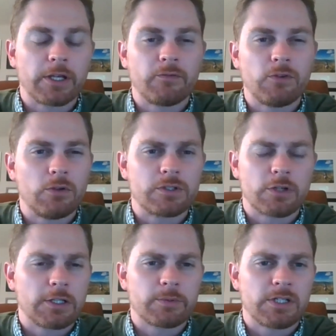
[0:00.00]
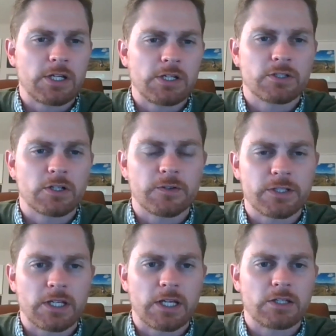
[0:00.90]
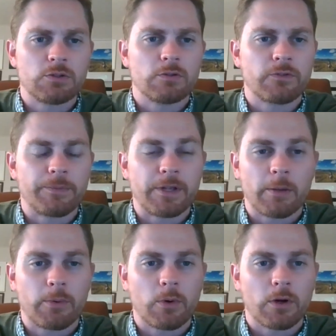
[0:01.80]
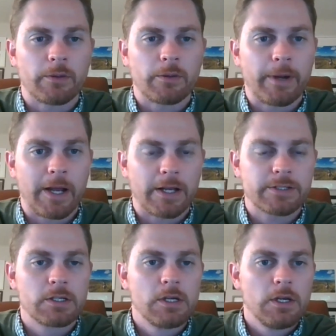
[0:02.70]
If you use a transportation service to get to and from the airport in the past,